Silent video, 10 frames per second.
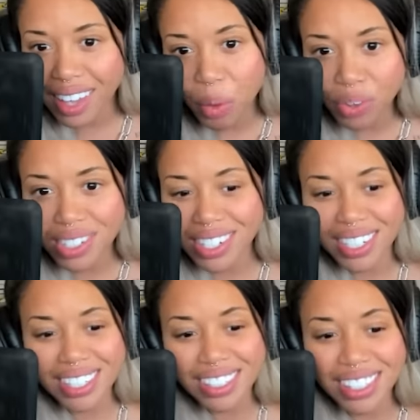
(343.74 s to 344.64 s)
They
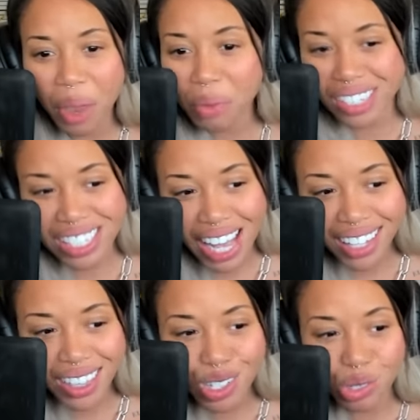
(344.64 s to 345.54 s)
were
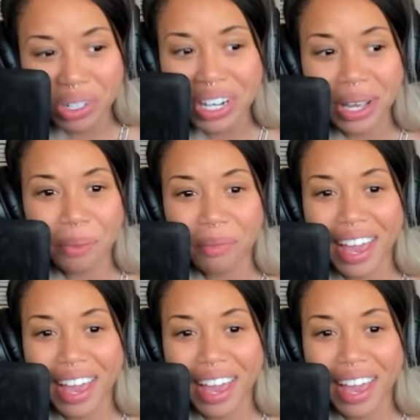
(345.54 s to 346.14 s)
selling the dream